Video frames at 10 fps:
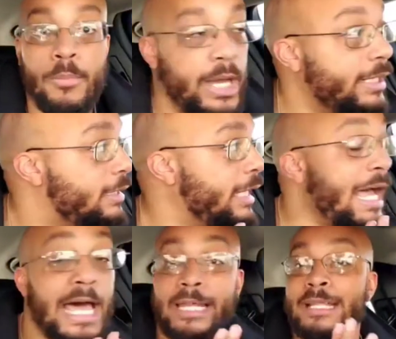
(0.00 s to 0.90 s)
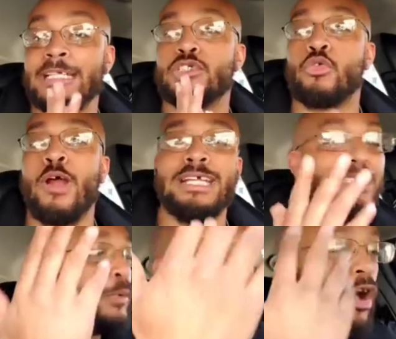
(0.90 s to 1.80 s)
my God, that's crazy.
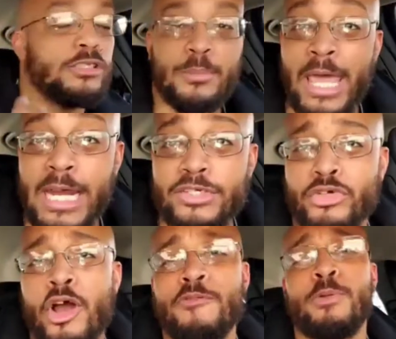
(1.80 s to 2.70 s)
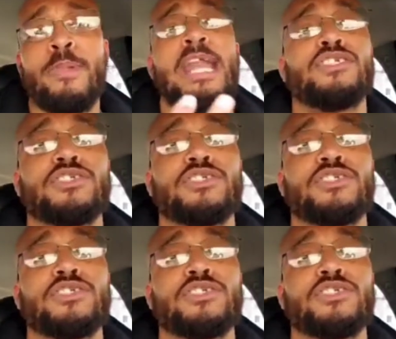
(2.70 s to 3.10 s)
Calls the manager over. The manager